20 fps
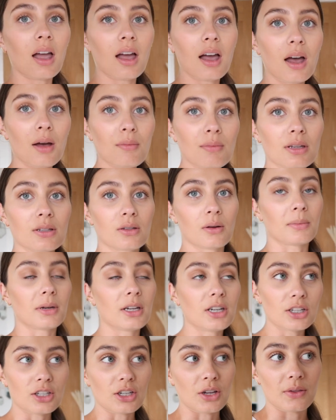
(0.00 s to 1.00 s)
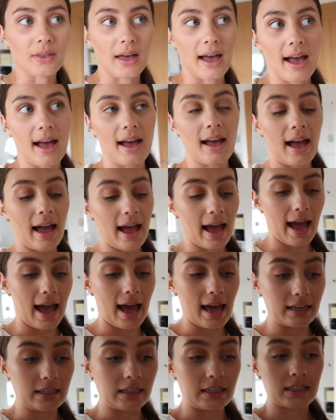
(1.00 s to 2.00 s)
So I'm gonna do that,
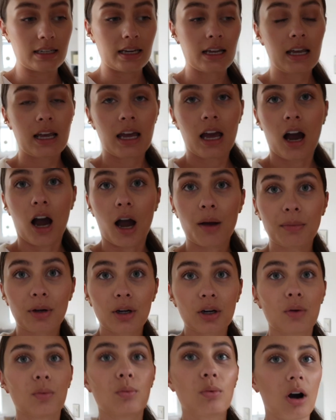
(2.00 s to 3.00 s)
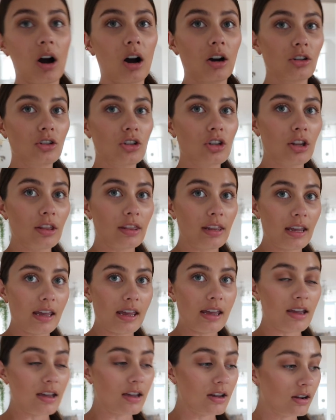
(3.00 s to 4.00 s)
and I'm gonna watch
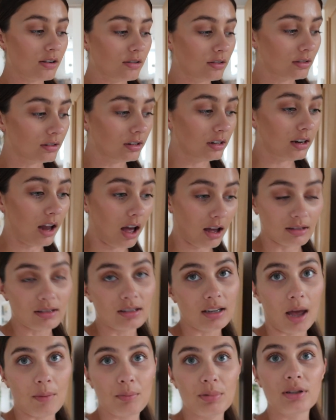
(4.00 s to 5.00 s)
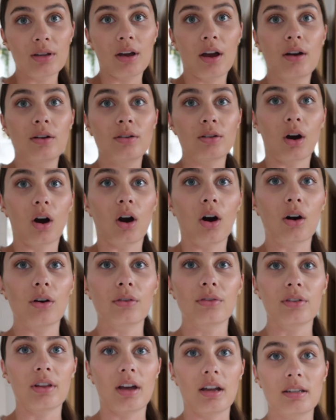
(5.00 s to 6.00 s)
the last episode
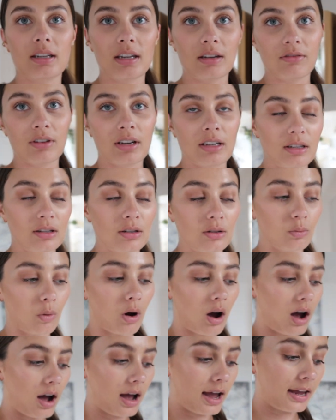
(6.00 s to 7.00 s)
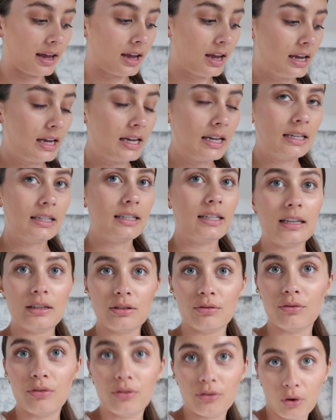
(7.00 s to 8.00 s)
of 13 Reasons Why
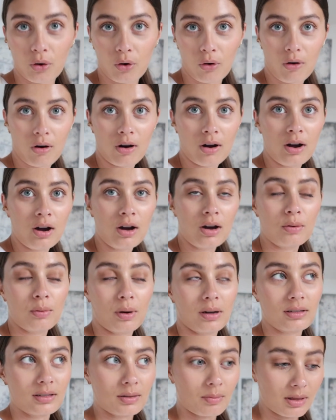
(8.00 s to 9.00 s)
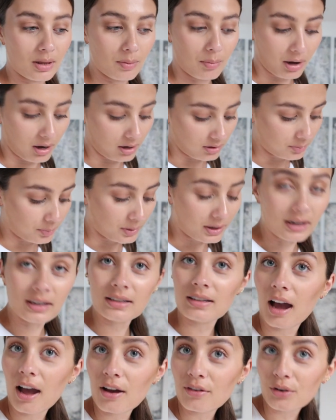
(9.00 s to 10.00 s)
season 4, whilst I'm in the bath
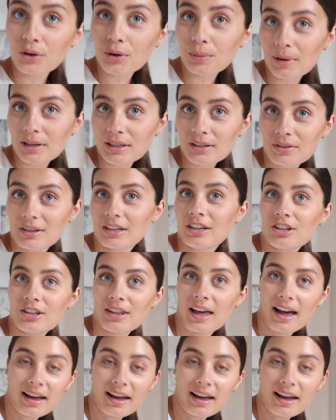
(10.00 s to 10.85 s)
because I've almost finished